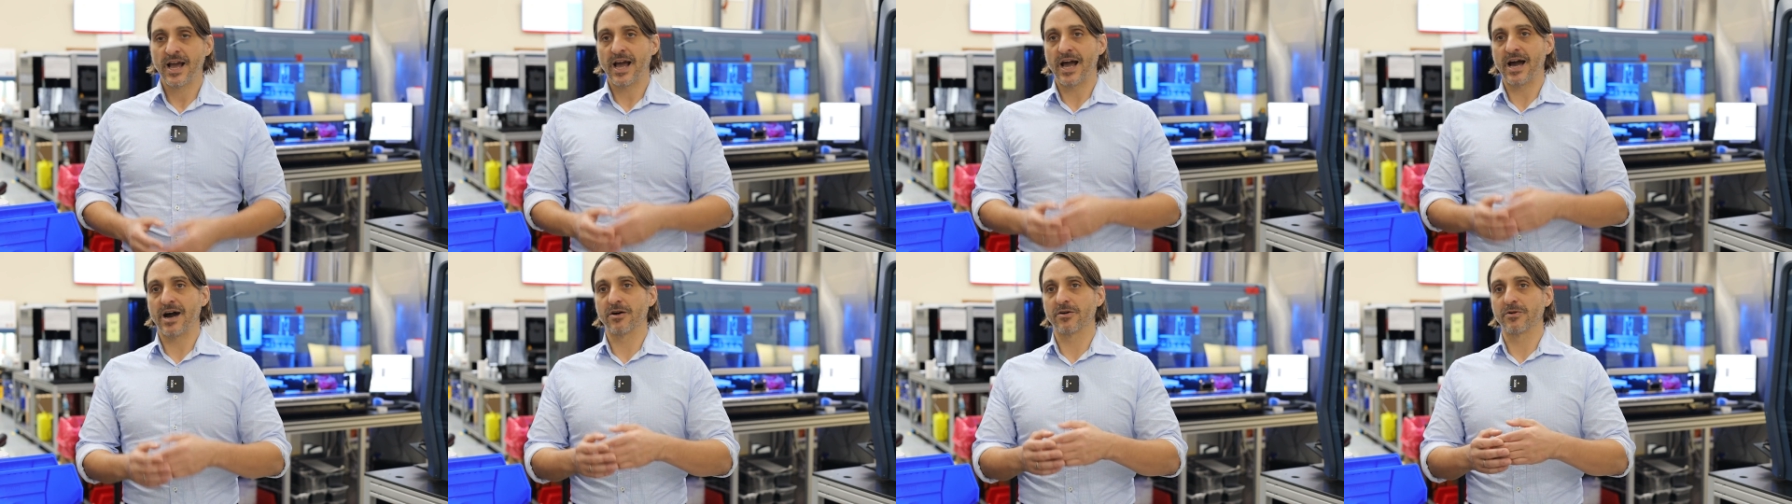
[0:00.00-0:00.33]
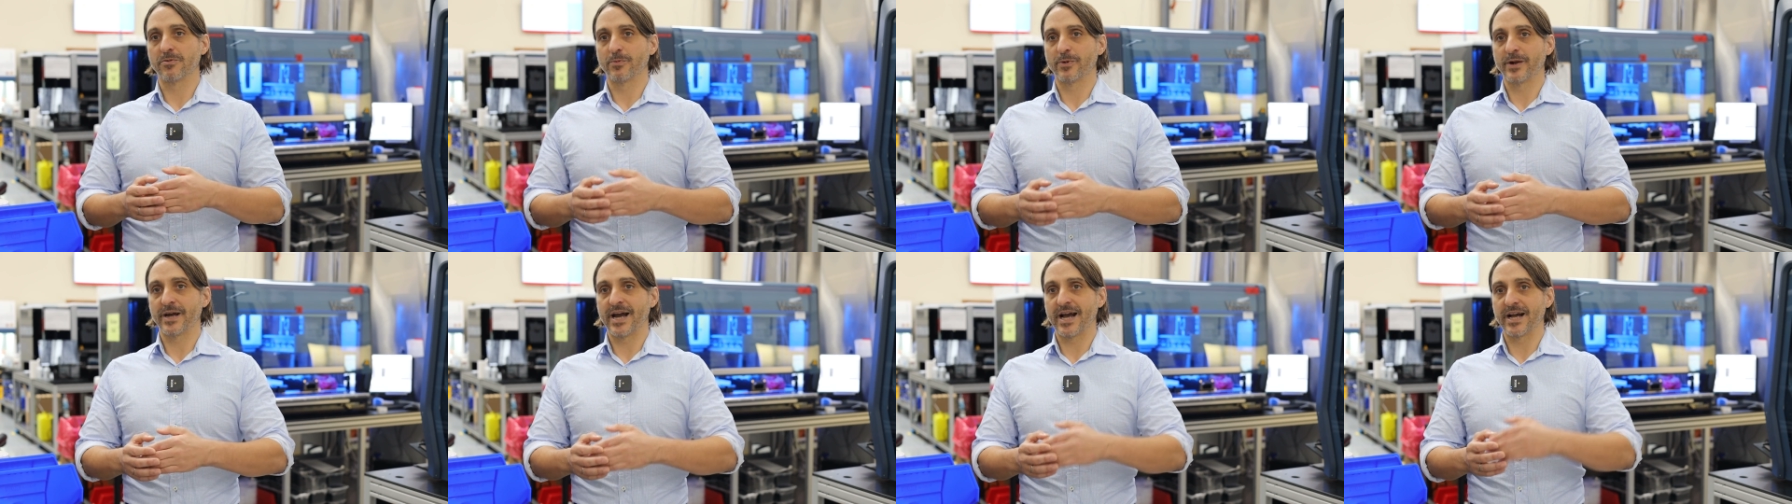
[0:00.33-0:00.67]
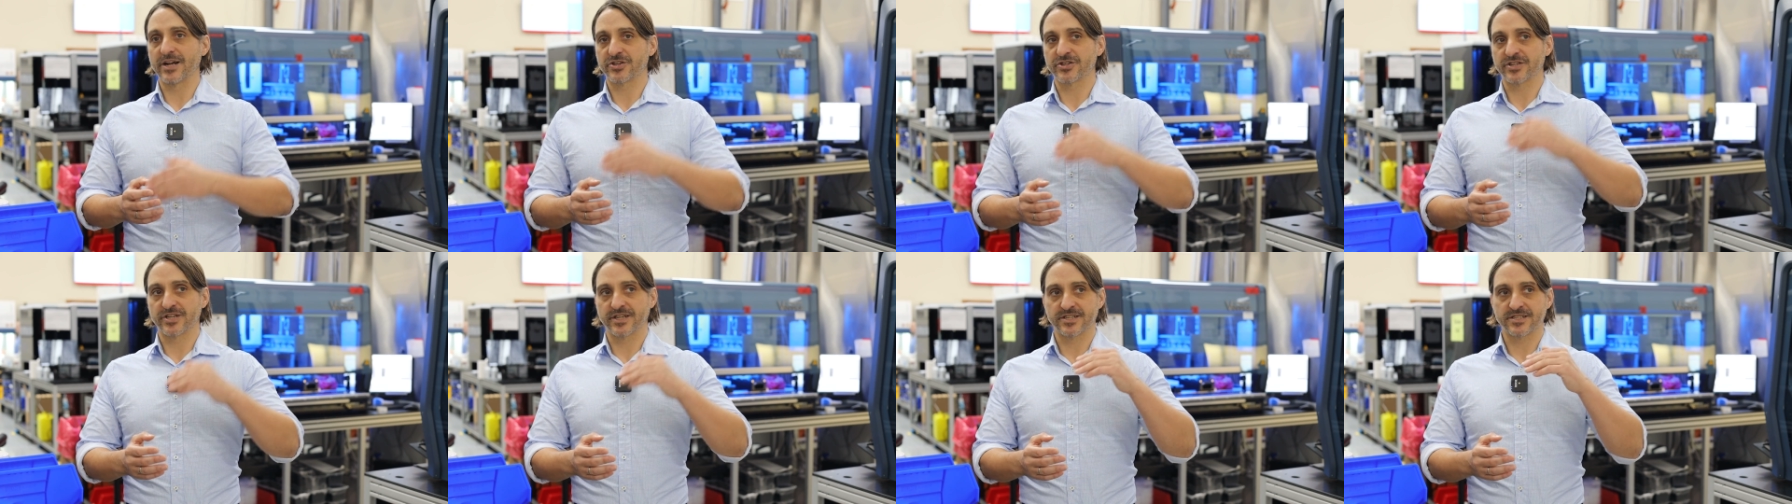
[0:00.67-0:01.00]
how can we
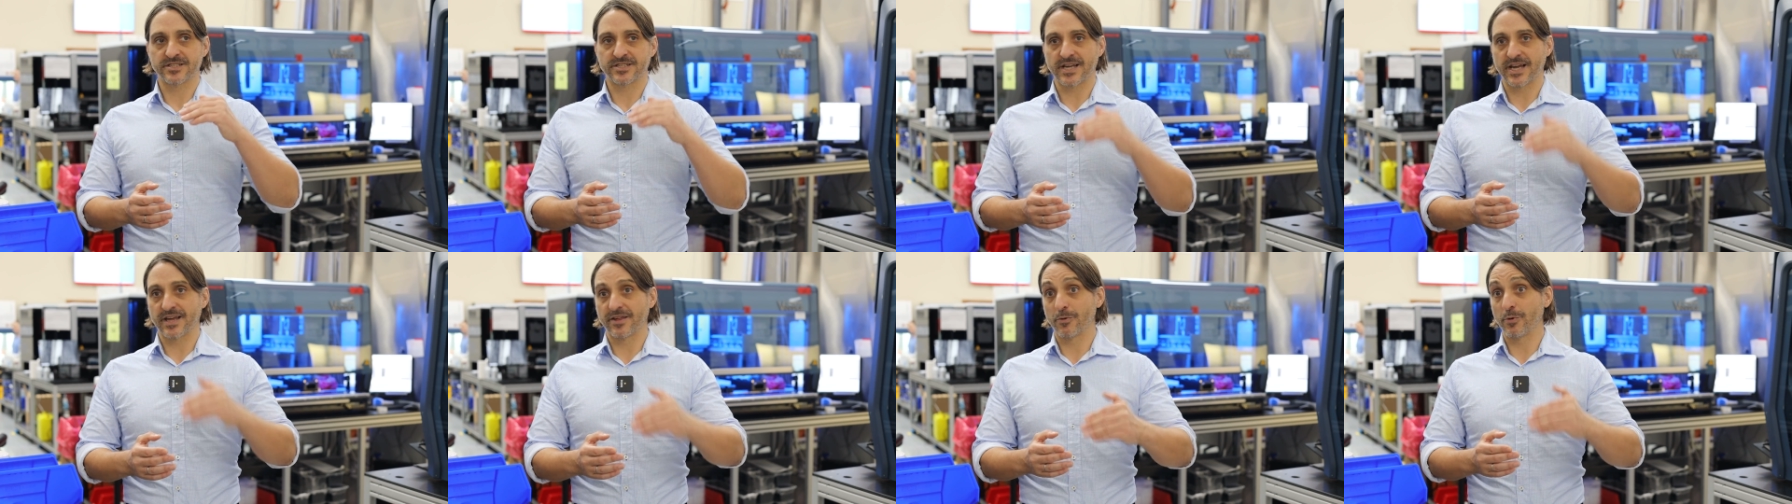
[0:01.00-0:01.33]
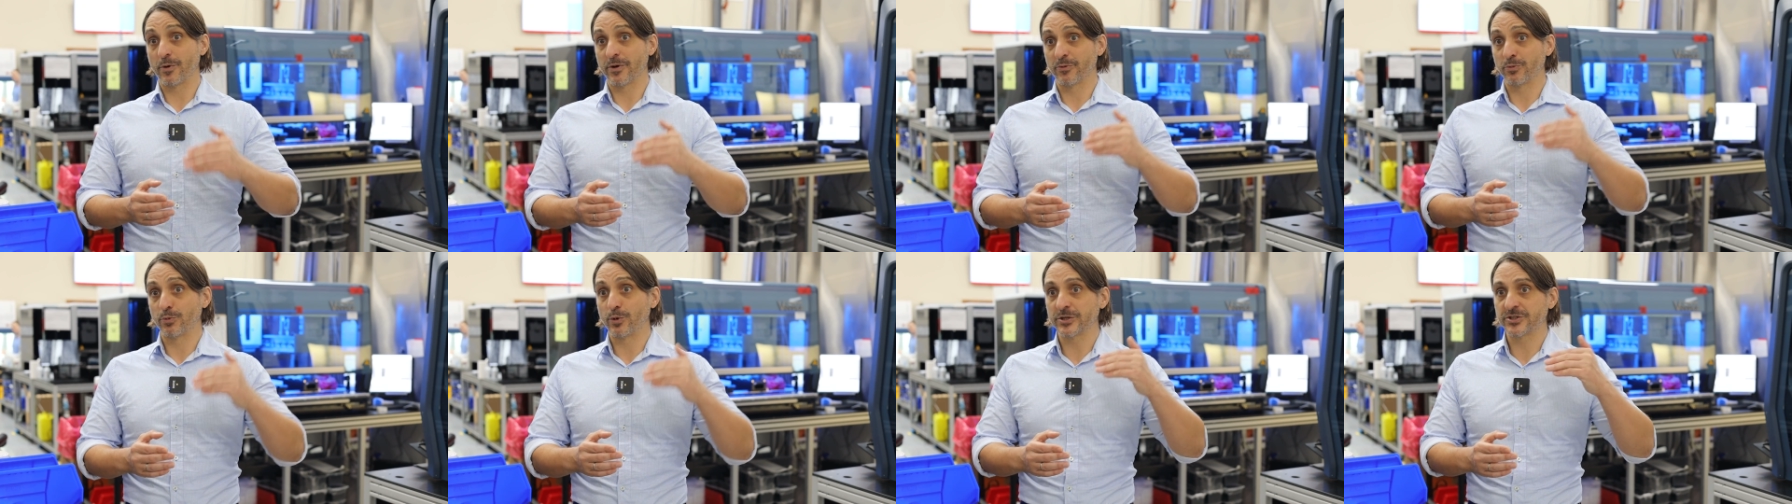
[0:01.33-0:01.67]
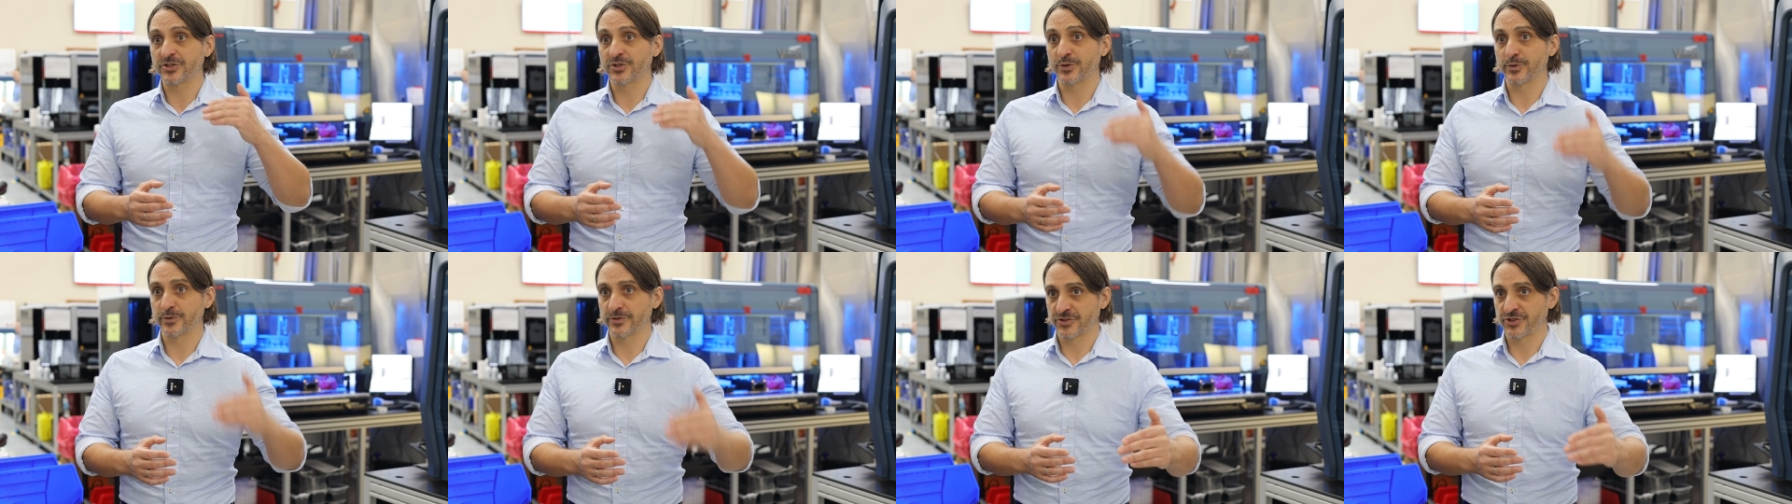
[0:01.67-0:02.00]
actually say, well,
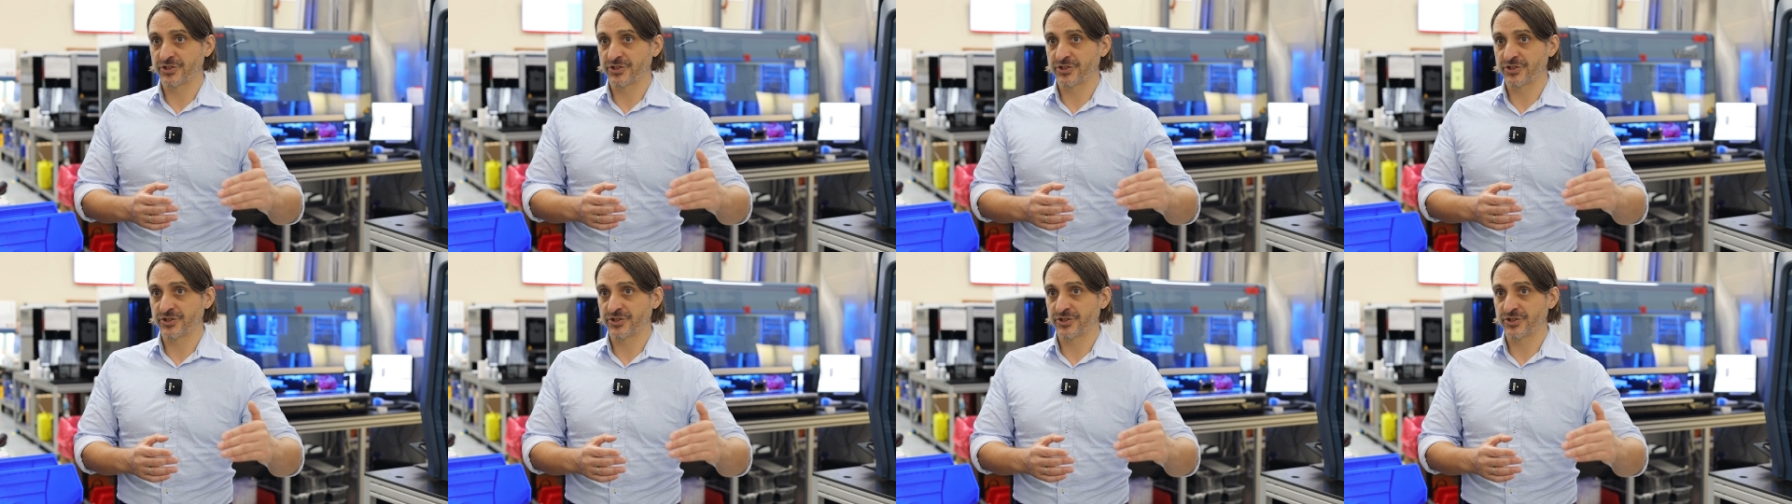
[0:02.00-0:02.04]
what's your